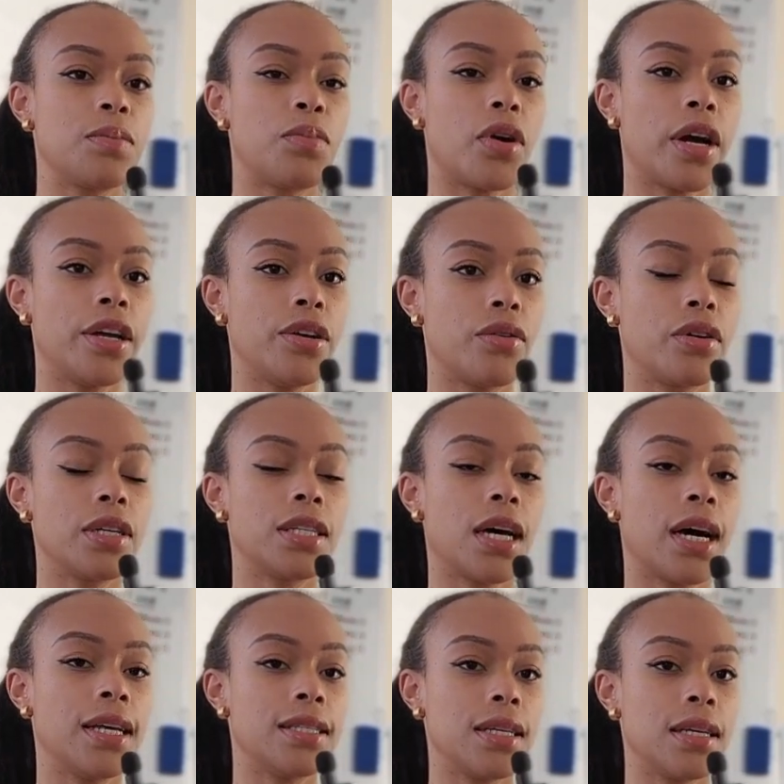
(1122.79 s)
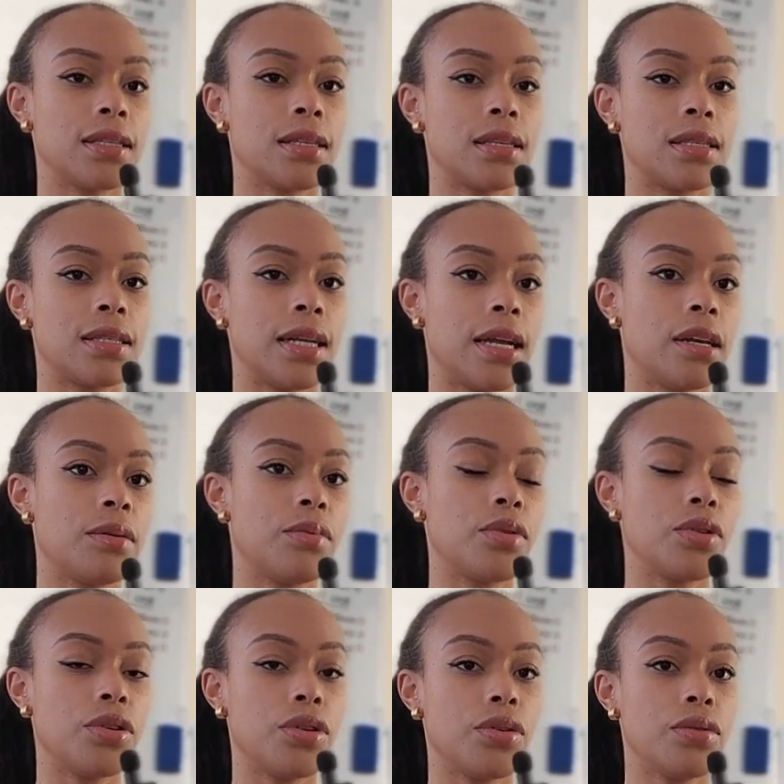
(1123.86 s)
prioritizing
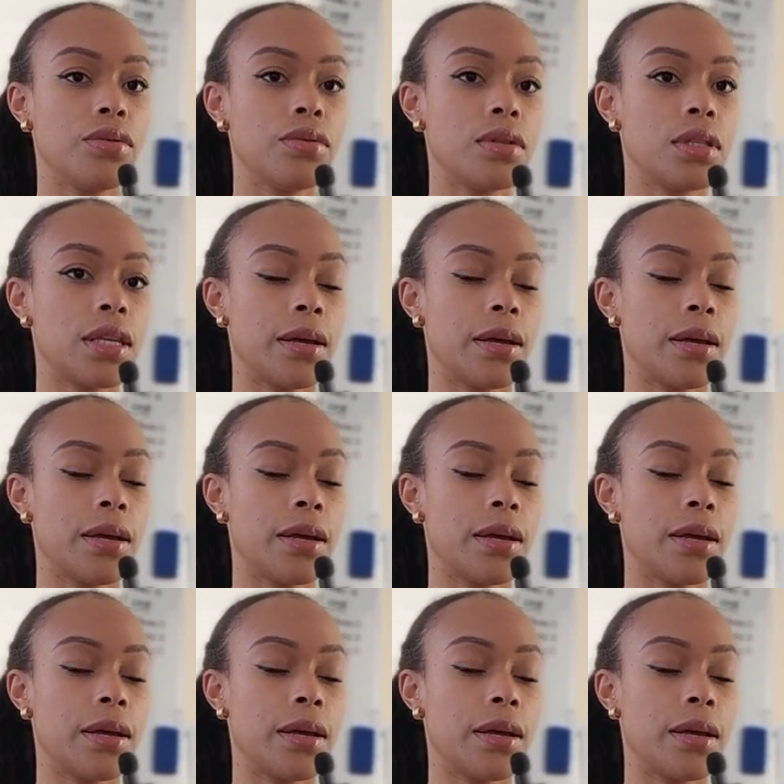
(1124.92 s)
sustainable use